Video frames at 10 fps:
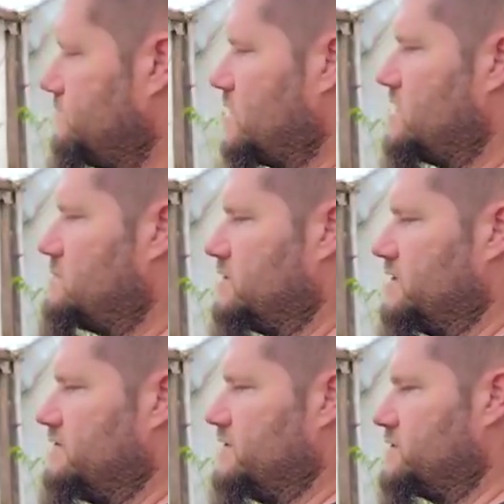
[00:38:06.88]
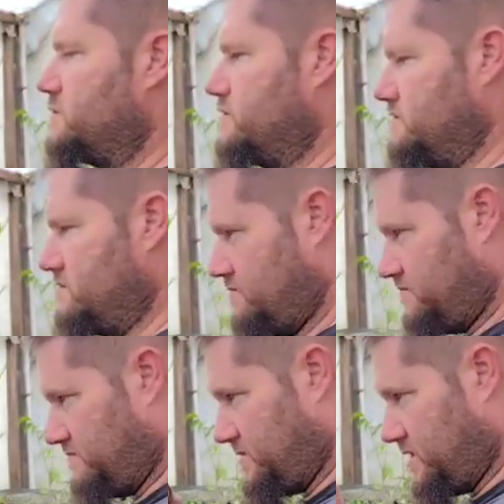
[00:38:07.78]
And then I'm gonna leave this one.
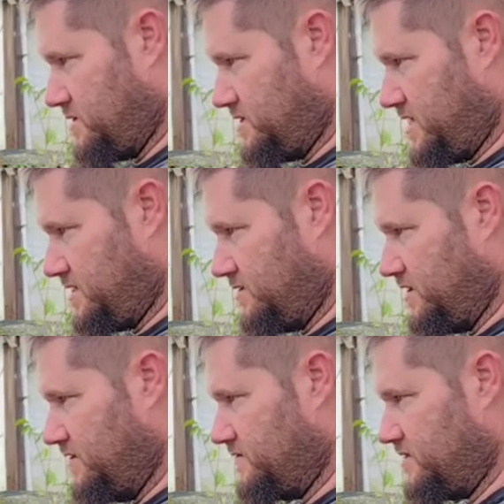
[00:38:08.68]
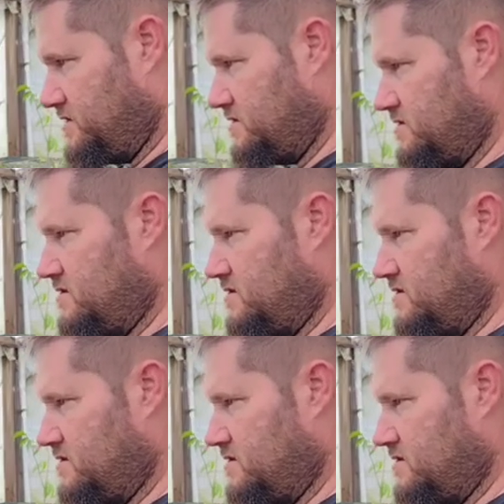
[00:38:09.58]
I'm gonna take the leaves,